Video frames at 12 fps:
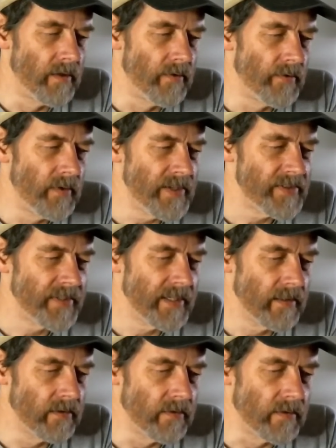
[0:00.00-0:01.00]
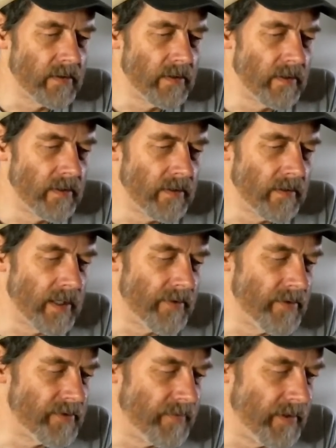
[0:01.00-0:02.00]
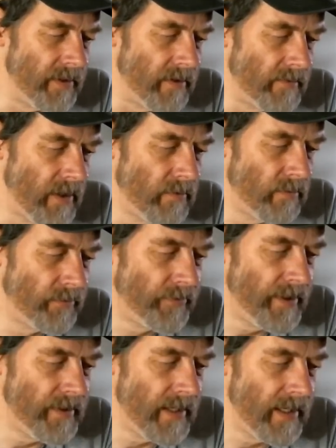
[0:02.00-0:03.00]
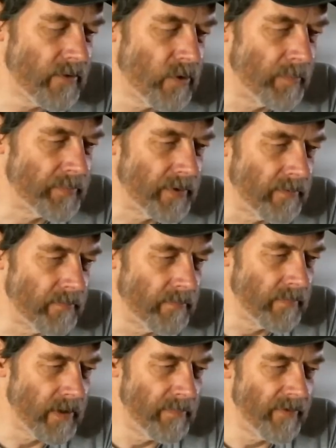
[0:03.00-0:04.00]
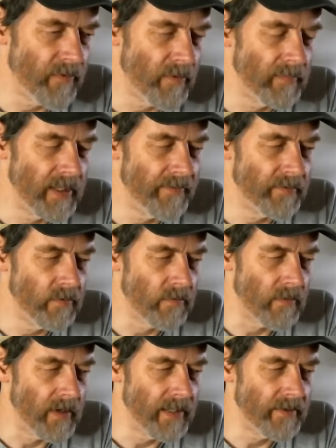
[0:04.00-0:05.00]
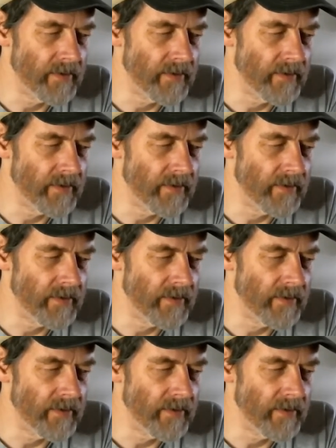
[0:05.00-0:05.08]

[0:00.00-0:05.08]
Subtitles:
So let's take a look at this video. Now you'll see the helicopter coming from left to right.